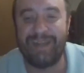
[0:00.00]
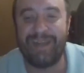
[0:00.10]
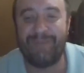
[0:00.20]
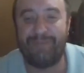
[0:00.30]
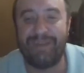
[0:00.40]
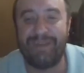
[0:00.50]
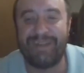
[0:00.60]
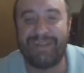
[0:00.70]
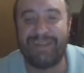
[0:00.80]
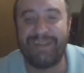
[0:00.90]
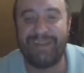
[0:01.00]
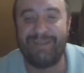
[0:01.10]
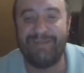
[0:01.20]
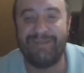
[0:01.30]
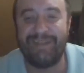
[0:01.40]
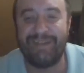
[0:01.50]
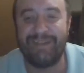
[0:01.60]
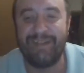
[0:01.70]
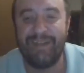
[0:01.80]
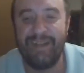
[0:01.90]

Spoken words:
Happy to see you there.